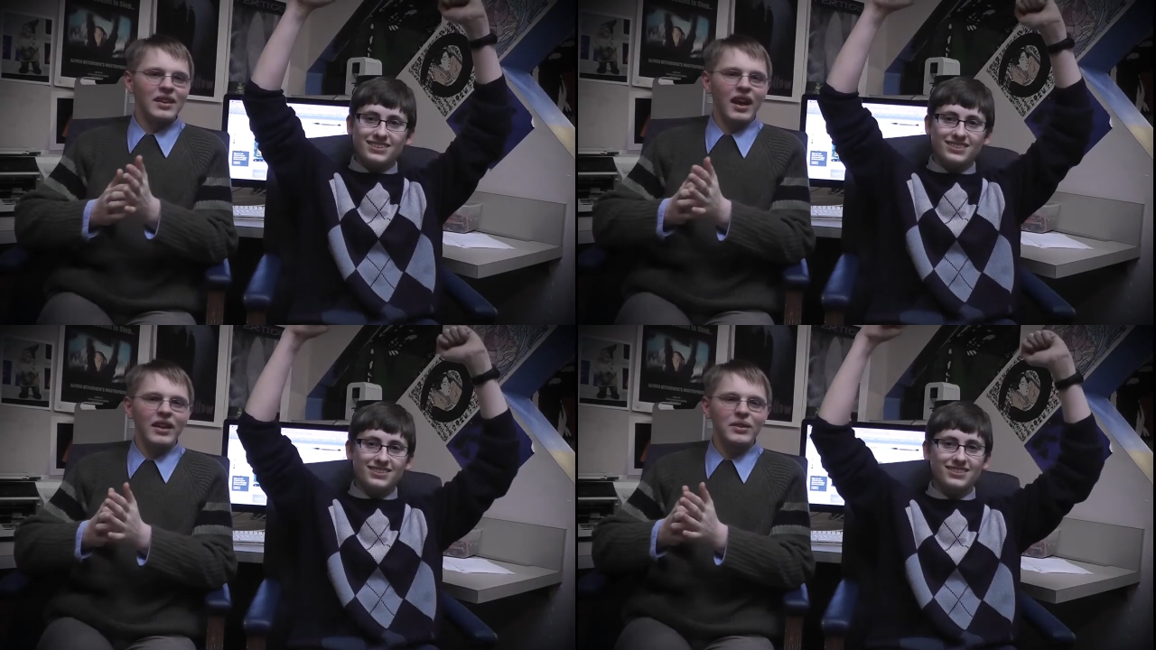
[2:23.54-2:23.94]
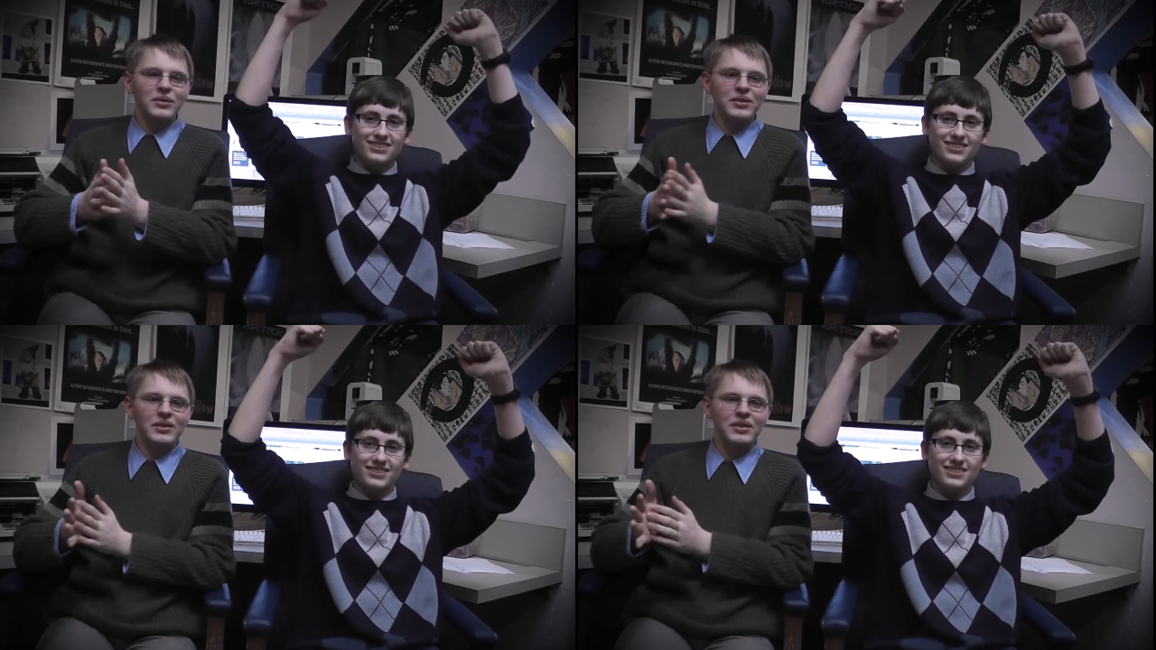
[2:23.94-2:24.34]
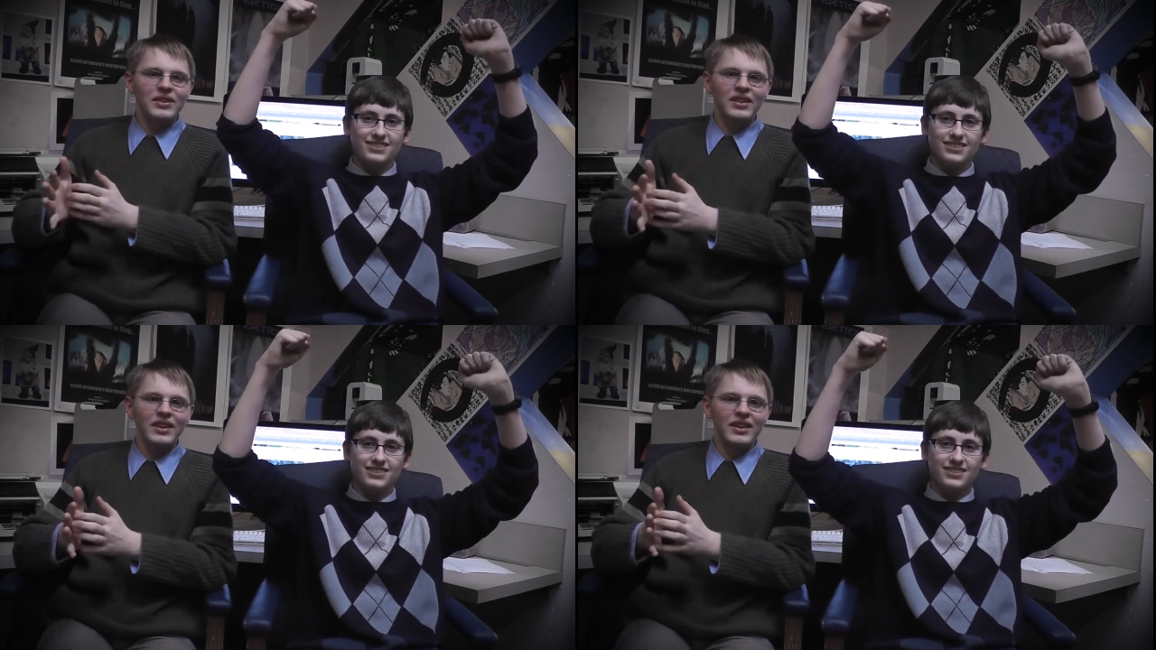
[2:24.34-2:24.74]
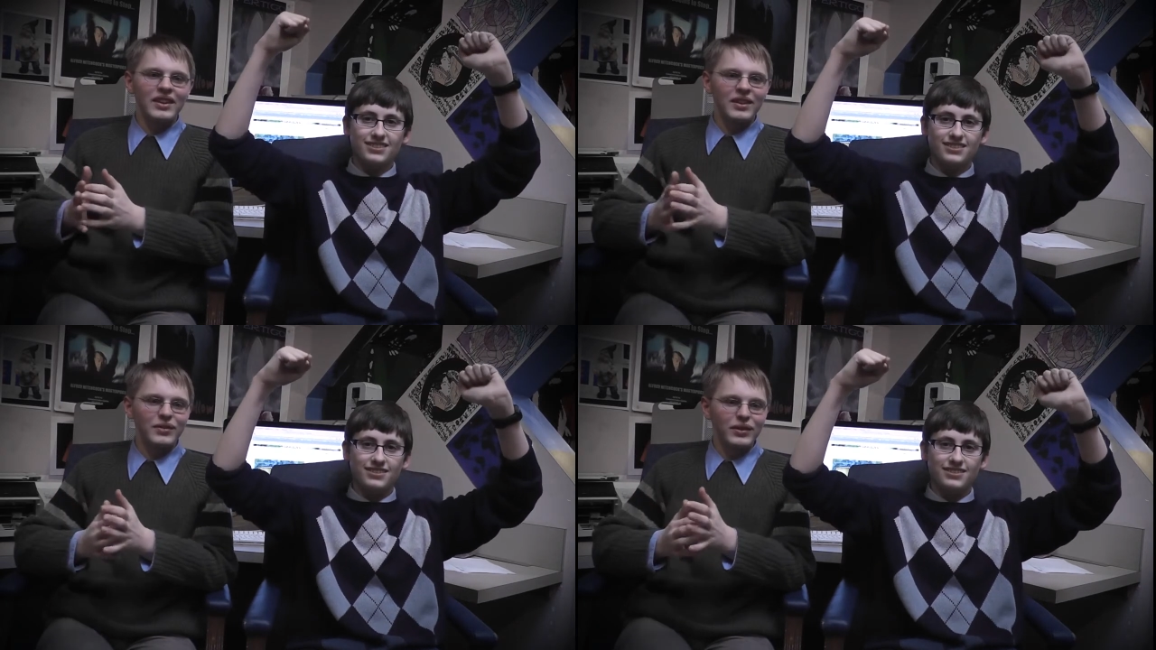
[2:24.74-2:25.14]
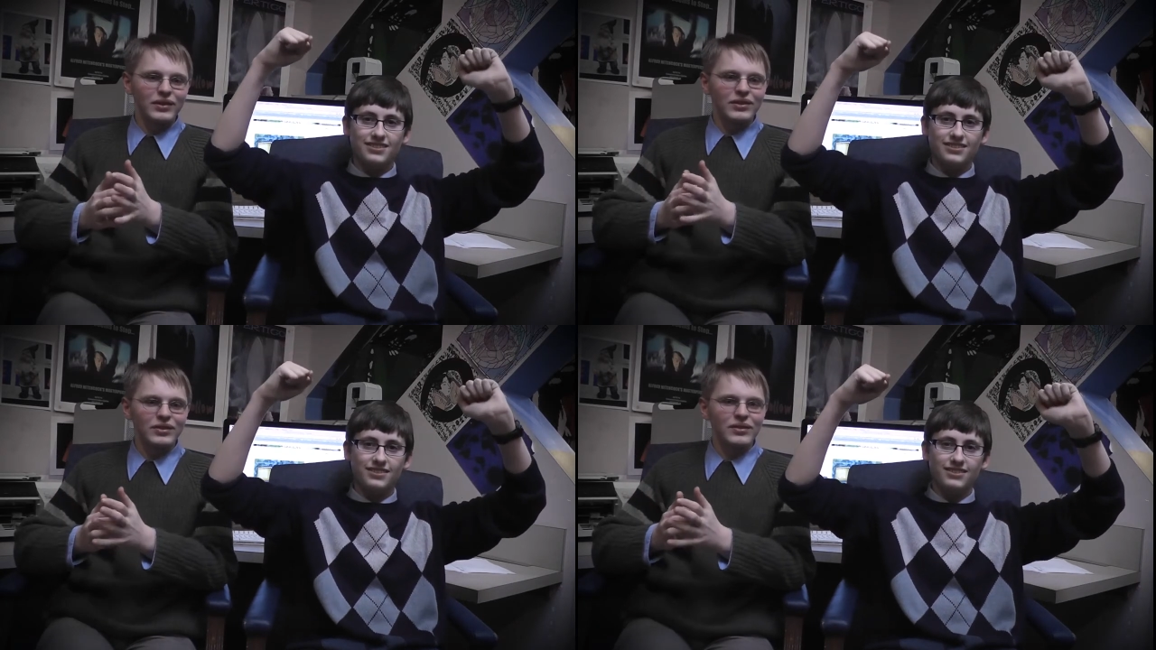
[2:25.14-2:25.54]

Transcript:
Speaker 1: Kind of like in the first